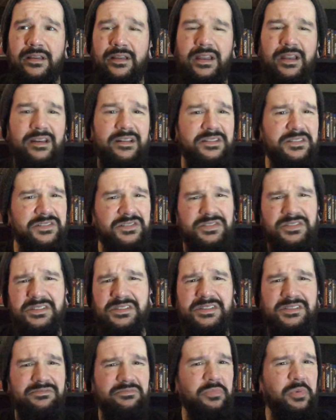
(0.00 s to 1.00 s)
And it's
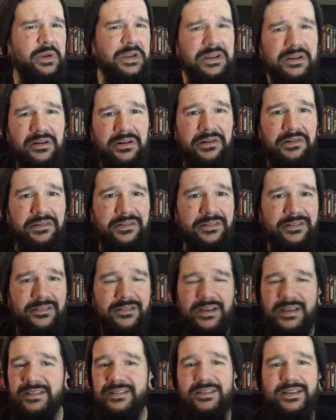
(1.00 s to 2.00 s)
just weird.
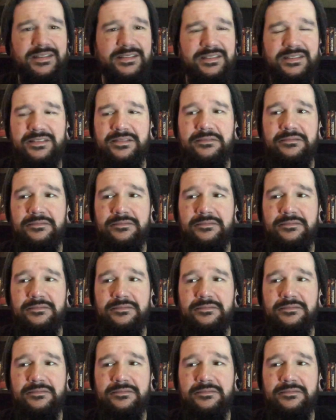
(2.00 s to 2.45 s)
It does